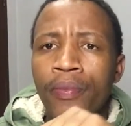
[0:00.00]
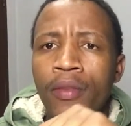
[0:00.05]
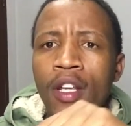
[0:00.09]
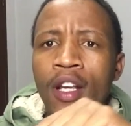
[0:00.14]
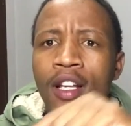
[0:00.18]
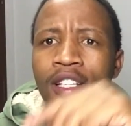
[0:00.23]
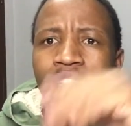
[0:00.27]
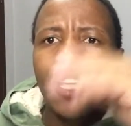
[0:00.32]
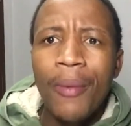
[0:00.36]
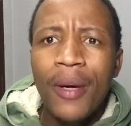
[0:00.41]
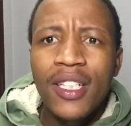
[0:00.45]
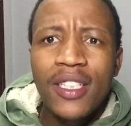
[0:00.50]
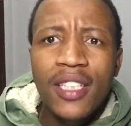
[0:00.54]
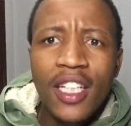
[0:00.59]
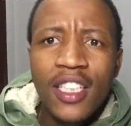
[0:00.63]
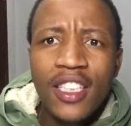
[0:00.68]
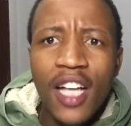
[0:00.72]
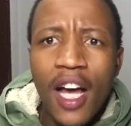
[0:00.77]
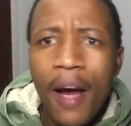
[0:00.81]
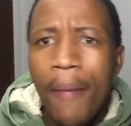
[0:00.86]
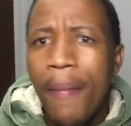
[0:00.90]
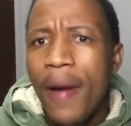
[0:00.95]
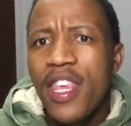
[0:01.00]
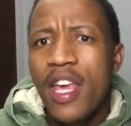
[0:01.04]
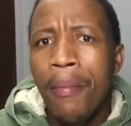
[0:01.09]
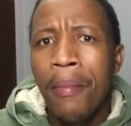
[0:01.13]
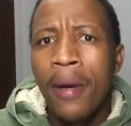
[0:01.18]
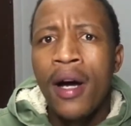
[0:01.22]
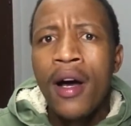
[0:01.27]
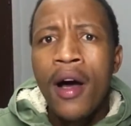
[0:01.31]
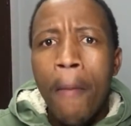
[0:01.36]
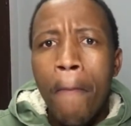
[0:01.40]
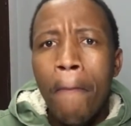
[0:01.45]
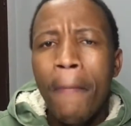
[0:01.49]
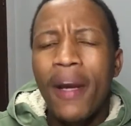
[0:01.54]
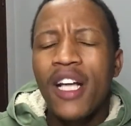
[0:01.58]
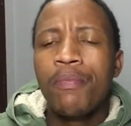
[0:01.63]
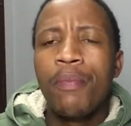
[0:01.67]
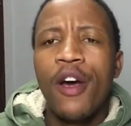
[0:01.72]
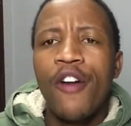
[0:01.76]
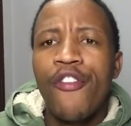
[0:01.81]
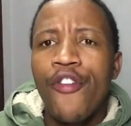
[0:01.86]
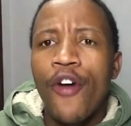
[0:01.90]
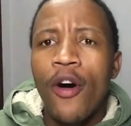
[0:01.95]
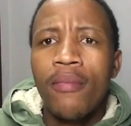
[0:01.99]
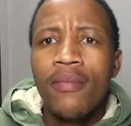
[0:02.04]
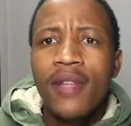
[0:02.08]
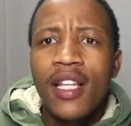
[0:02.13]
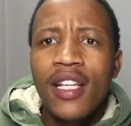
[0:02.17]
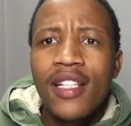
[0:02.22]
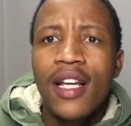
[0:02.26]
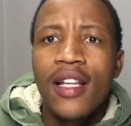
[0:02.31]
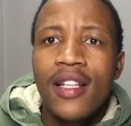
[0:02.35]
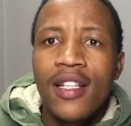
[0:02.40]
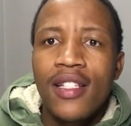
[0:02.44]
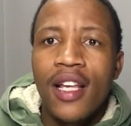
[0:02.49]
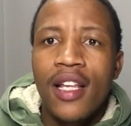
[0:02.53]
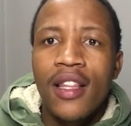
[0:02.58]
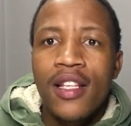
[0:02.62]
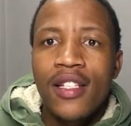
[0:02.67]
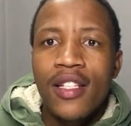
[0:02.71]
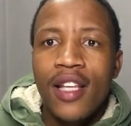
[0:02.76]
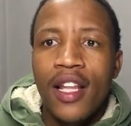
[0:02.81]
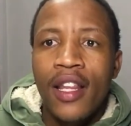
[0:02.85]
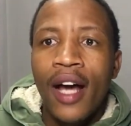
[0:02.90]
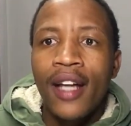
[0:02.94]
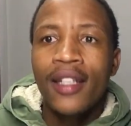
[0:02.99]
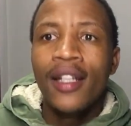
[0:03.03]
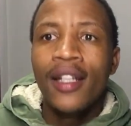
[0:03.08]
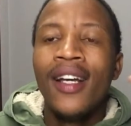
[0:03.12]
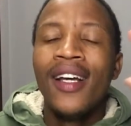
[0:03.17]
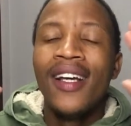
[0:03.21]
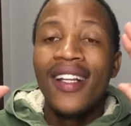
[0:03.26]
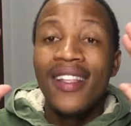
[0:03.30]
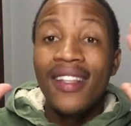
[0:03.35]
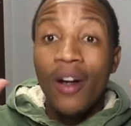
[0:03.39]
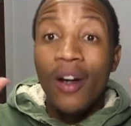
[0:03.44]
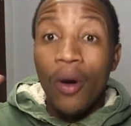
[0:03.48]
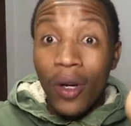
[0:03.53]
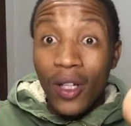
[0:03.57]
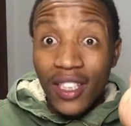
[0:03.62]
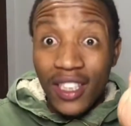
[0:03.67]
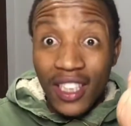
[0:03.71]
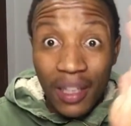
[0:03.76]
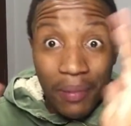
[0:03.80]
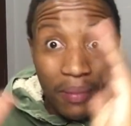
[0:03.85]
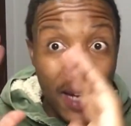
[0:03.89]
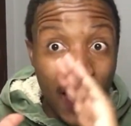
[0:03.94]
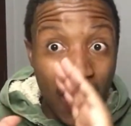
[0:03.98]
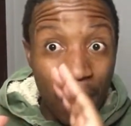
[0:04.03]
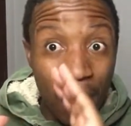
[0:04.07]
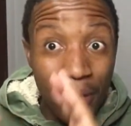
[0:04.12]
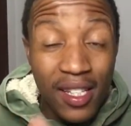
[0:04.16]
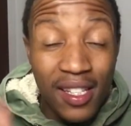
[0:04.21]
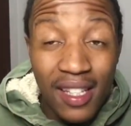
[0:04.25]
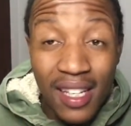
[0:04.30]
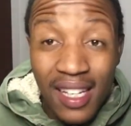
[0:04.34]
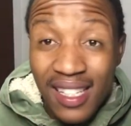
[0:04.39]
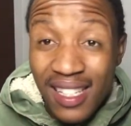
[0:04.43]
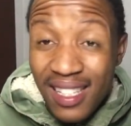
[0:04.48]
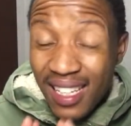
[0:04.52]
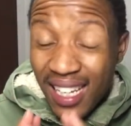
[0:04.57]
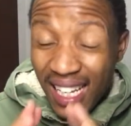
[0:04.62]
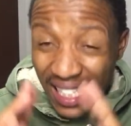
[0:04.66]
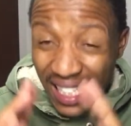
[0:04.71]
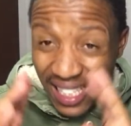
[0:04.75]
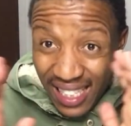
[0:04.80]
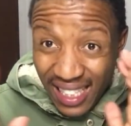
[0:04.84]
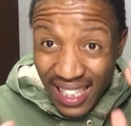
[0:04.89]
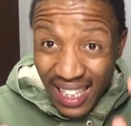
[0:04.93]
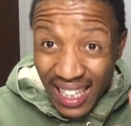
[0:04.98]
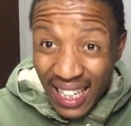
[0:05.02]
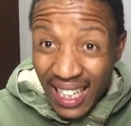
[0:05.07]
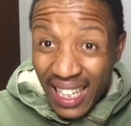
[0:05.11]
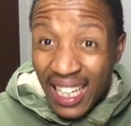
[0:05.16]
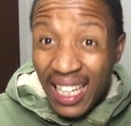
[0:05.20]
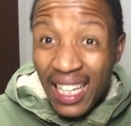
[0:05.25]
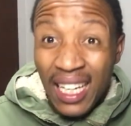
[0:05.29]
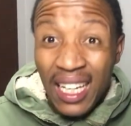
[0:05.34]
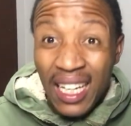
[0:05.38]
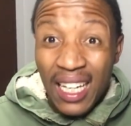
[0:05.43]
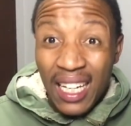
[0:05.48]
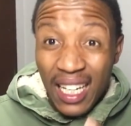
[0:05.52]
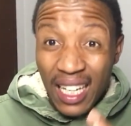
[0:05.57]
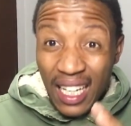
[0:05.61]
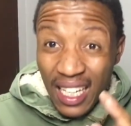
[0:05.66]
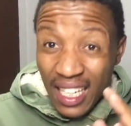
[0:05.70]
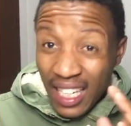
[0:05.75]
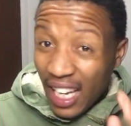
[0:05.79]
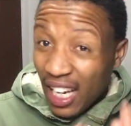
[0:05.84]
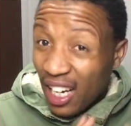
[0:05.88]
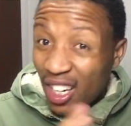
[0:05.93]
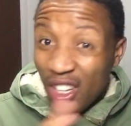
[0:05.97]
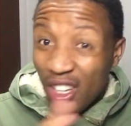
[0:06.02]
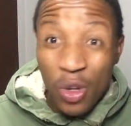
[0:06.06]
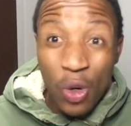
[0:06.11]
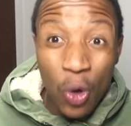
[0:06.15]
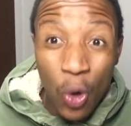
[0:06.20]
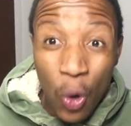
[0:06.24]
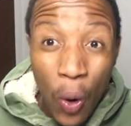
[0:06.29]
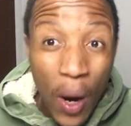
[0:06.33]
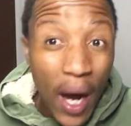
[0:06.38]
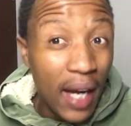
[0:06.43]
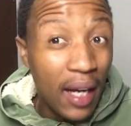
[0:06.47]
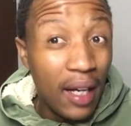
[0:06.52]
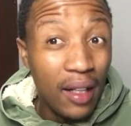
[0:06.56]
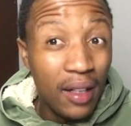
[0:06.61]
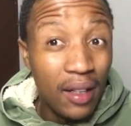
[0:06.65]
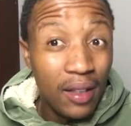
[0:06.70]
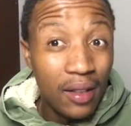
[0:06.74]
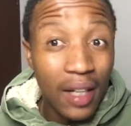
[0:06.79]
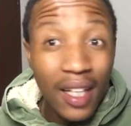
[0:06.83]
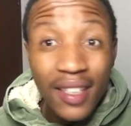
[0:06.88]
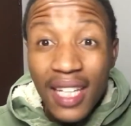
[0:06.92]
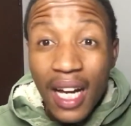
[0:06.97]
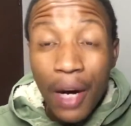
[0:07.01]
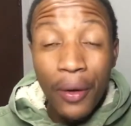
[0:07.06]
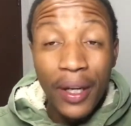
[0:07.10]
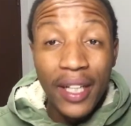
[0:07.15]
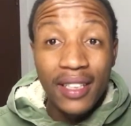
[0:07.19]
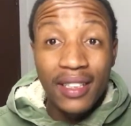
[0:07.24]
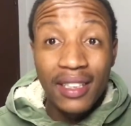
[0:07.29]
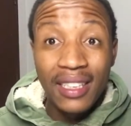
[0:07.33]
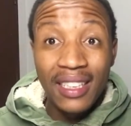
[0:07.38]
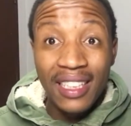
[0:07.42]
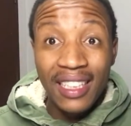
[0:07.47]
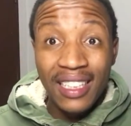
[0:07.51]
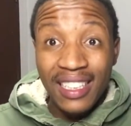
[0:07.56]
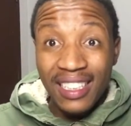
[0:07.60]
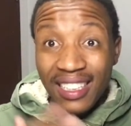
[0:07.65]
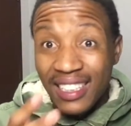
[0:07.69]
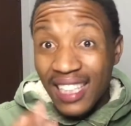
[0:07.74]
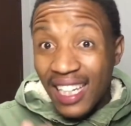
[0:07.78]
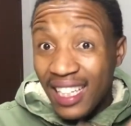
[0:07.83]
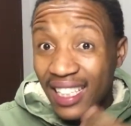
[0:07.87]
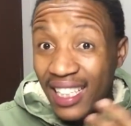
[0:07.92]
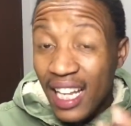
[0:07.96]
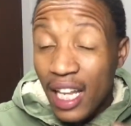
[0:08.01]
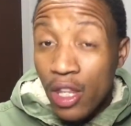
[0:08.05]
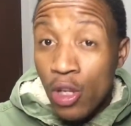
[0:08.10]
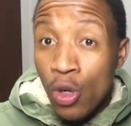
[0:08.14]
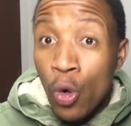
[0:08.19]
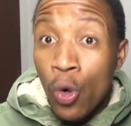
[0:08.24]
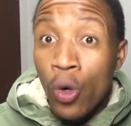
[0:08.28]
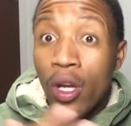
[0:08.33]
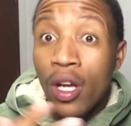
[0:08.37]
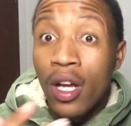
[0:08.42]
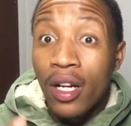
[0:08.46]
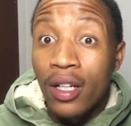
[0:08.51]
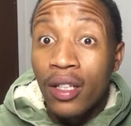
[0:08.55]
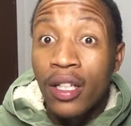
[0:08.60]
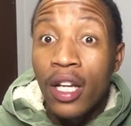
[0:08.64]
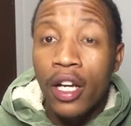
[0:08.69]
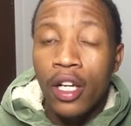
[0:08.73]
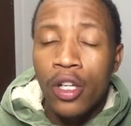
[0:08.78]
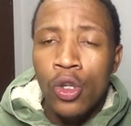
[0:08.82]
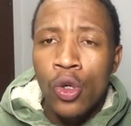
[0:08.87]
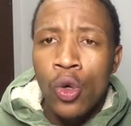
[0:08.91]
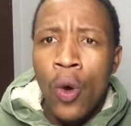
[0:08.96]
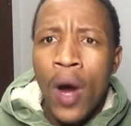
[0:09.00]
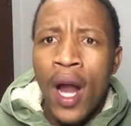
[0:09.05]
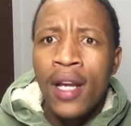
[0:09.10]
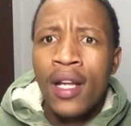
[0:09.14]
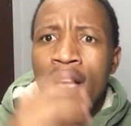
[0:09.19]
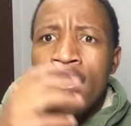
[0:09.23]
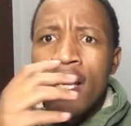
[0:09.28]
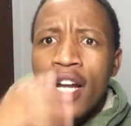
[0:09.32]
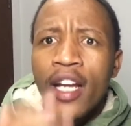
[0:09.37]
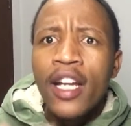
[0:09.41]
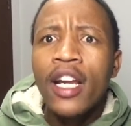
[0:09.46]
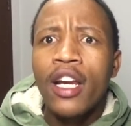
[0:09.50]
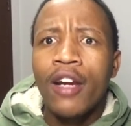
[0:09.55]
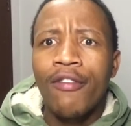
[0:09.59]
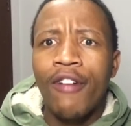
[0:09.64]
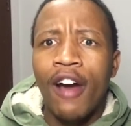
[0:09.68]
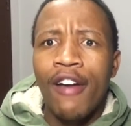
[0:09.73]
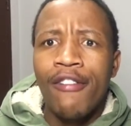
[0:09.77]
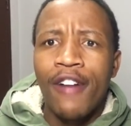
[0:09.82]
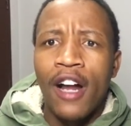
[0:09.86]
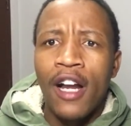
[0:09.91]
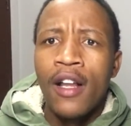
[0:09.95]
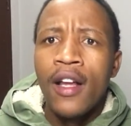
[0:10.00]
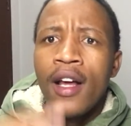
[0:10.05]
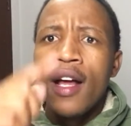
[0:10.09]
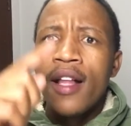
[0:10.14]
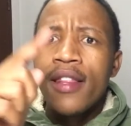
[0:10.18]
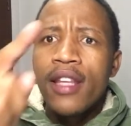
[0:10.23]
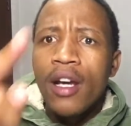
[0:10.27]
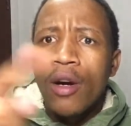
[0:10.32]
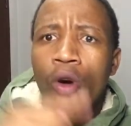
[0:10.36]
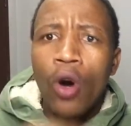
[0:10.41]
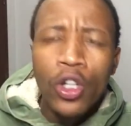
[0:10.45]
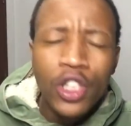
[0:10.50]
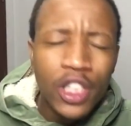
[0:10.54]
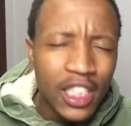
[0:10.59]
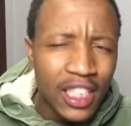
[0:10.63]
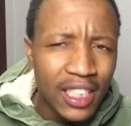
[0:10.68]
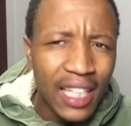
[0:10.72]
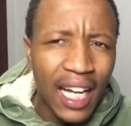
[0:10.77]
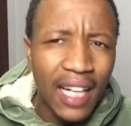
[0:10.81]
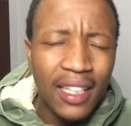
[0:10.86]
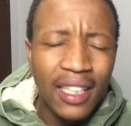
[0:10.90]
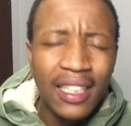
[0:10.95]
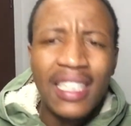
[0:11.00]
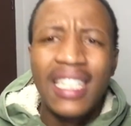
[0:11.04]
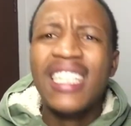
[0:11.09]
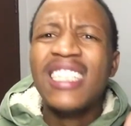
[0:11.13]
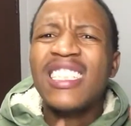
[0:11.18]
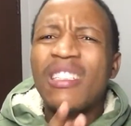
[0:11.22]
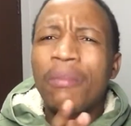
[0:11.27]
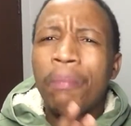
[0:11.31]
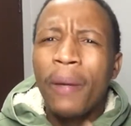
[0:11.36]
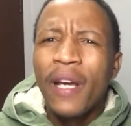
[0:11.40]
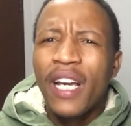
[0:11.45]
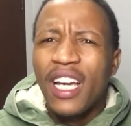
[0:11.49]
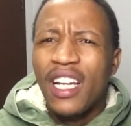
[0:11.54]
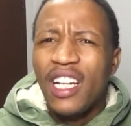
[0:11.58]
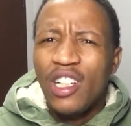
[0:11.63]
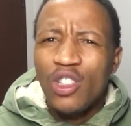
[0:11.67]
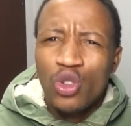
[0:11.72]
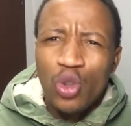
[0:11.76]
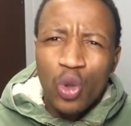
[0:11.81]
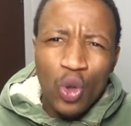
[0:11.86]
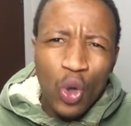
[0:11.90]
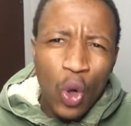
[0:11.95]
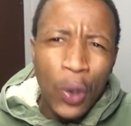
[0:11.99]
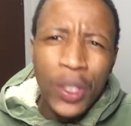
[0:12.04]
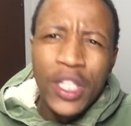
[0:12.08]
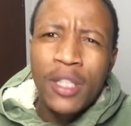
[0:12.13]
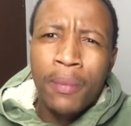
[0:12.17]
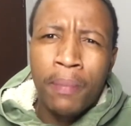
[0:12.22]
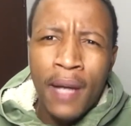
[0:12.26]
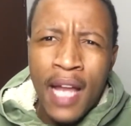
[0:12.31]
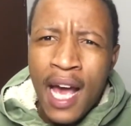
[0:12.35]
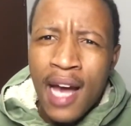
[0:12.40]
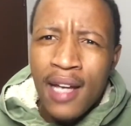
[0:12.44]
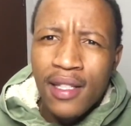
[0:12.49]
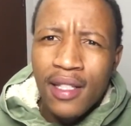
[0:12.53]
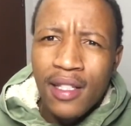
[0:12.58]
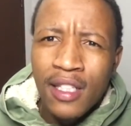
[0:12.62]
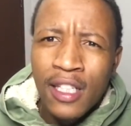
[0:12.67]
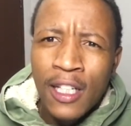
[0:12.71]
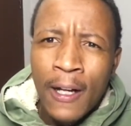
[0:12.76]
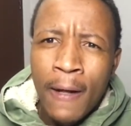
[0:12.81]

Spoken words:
Someone says, hey, Manyama must perform this and this and this and that. The whole team now is still in the renewal. That's how I see it. It's still in the renewal, in the revival. The coach is beginning to know his players.